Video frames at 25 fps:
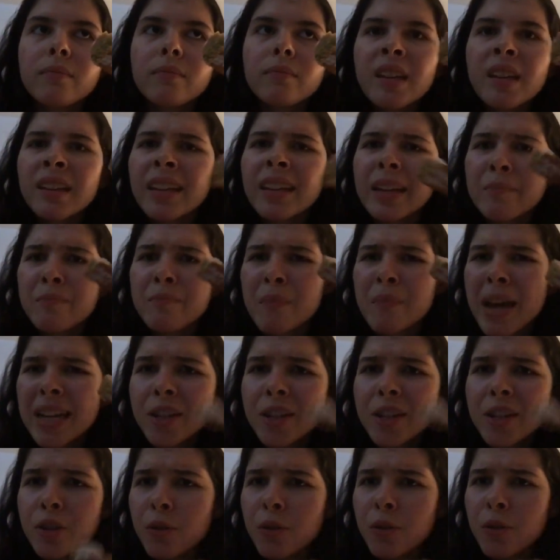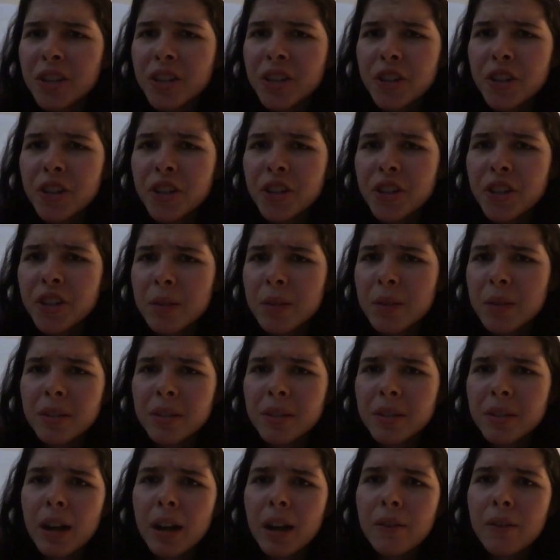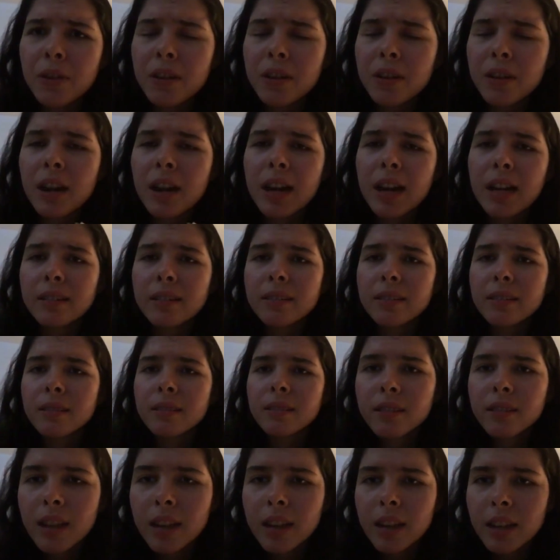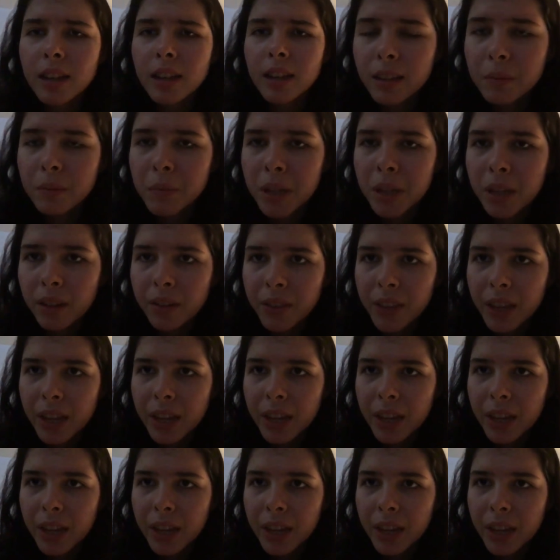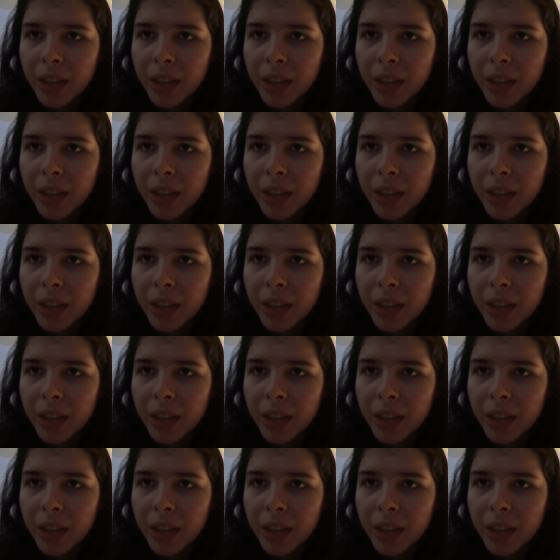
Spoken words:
like mentorships and whatever, not anything beyond that.